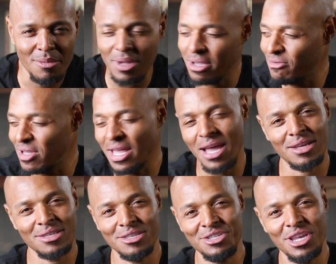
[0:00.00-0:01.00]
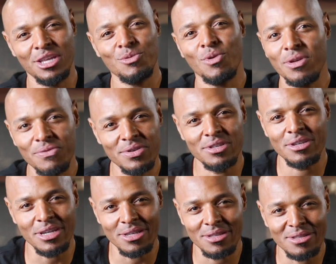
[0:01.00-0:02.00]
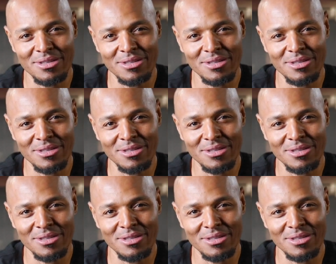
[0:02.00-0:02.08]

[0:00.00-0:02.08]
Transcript: I'm like, relax, it's January 15th.